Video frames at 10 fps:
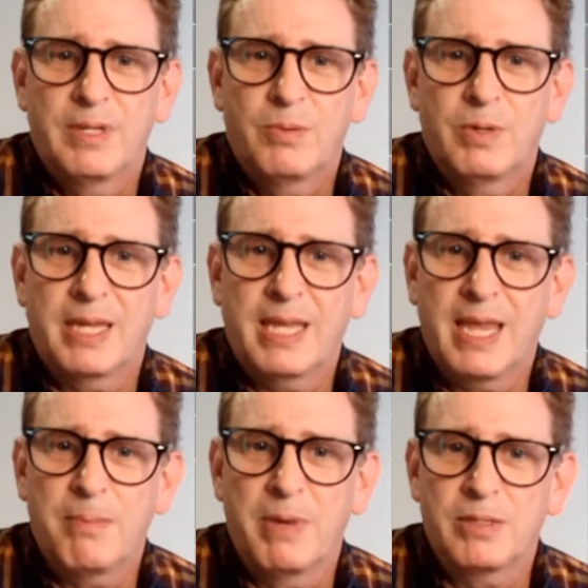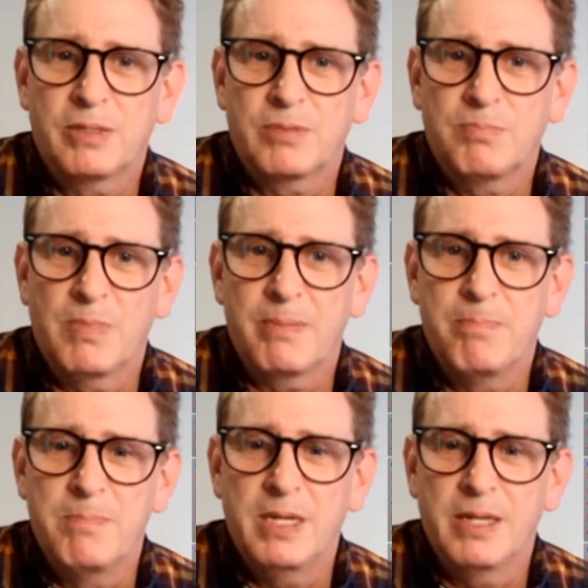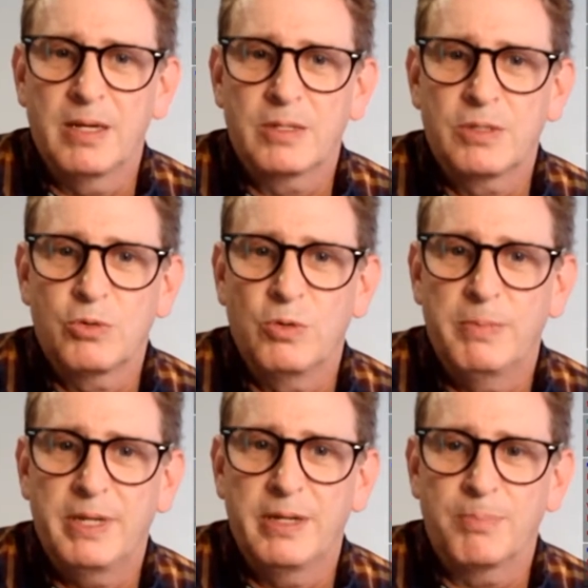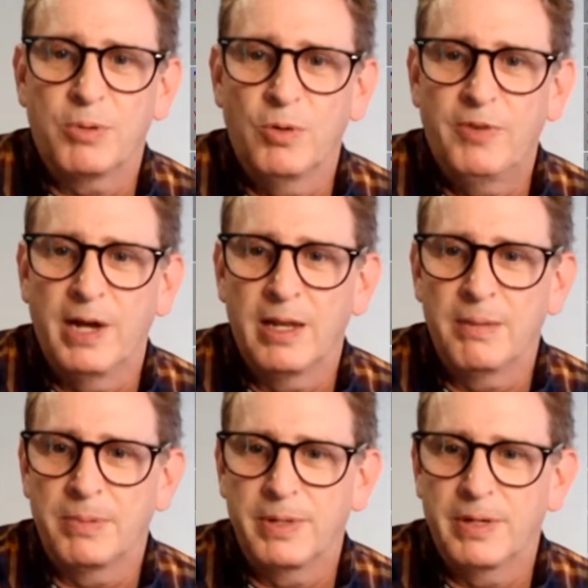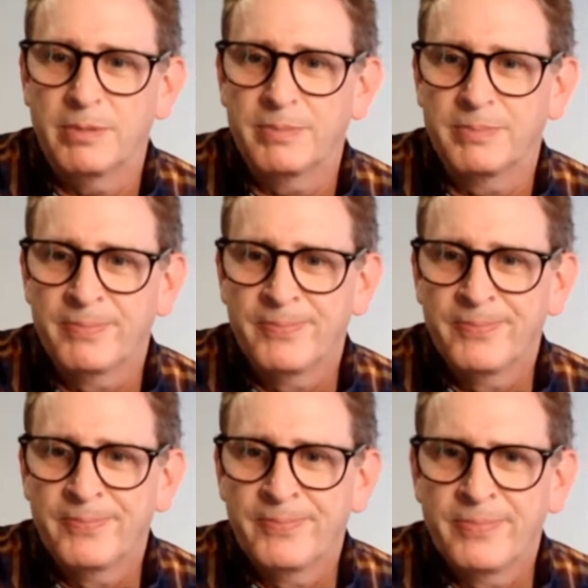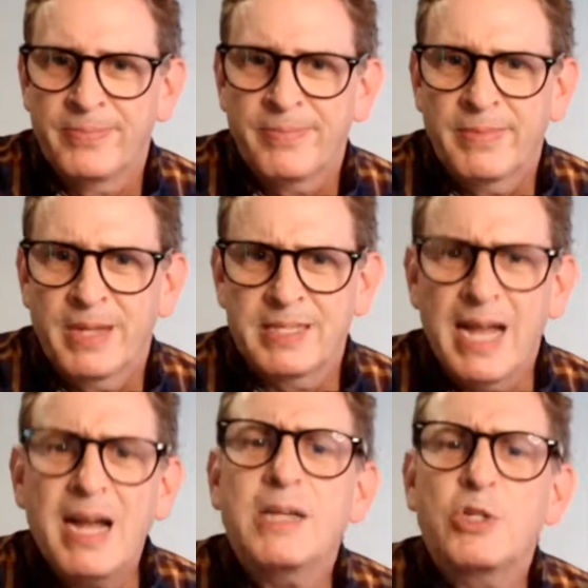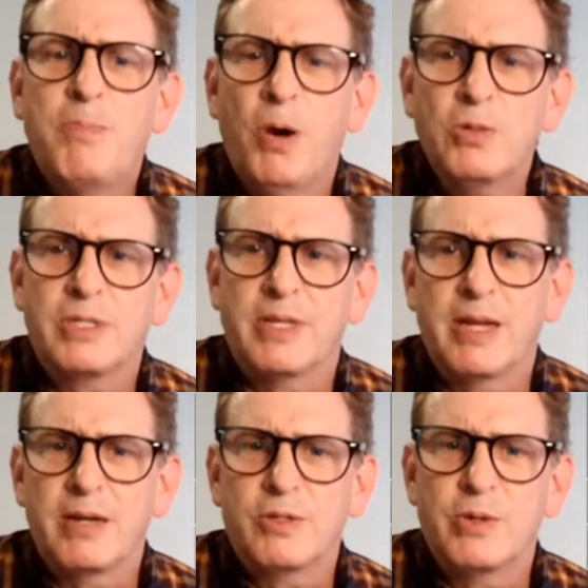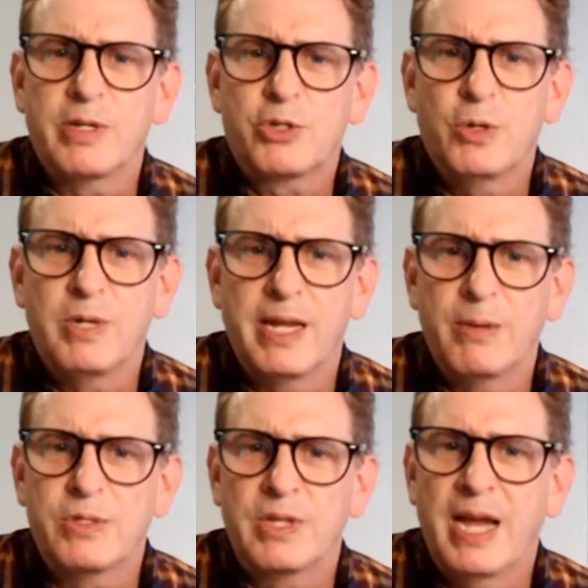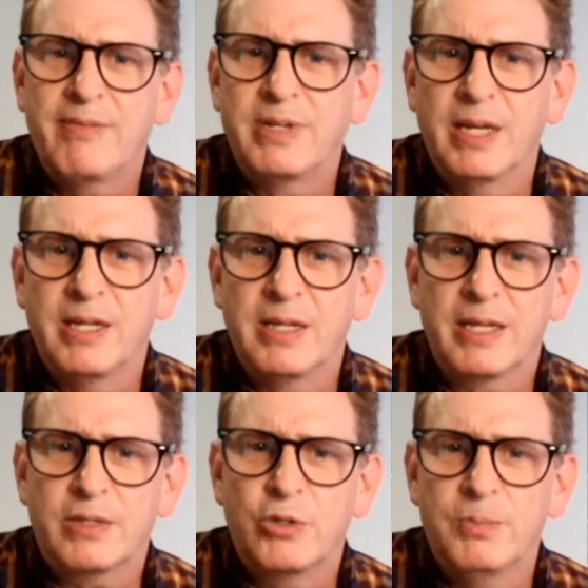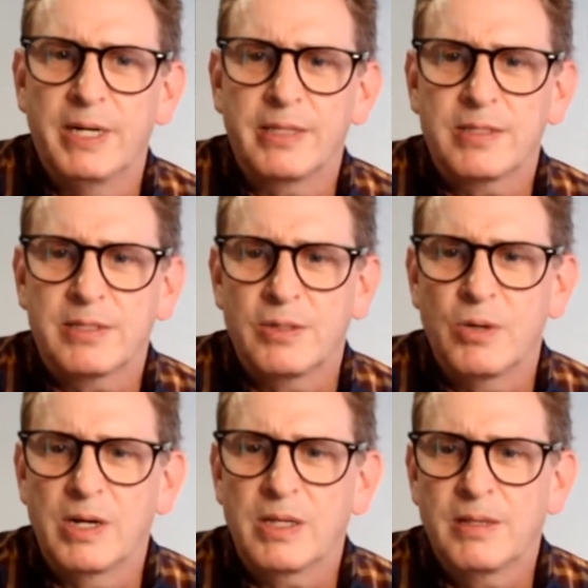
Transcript: to get my social media profile up, Because I actually posted that I was doing a show today, which I haven't done in like 2 months. So